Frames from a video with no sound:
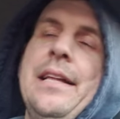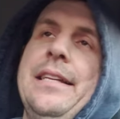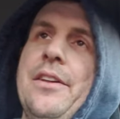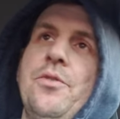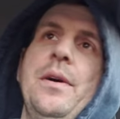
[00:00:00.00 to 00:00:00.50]

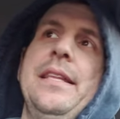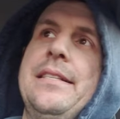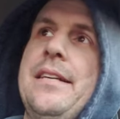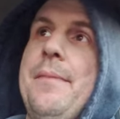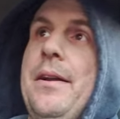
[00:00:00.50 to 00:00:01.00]
The other one
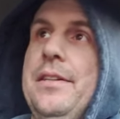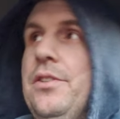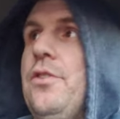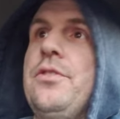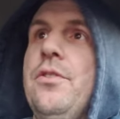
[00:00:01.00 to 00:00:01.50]
that's come out, and
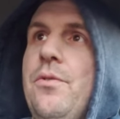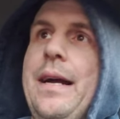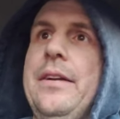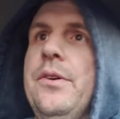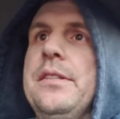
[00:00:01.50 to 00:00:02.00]
it's also a
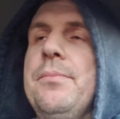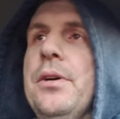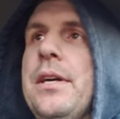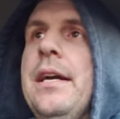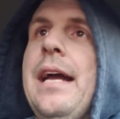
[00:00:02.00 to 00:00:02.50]
White Noise
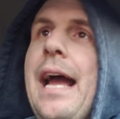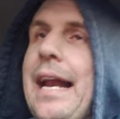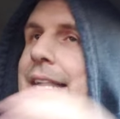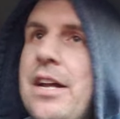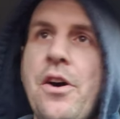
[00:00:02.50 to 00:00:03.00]
book,
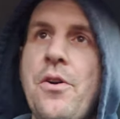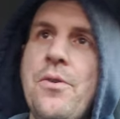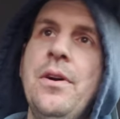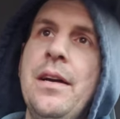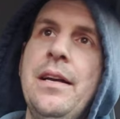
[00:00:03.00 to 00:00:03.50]
and I know,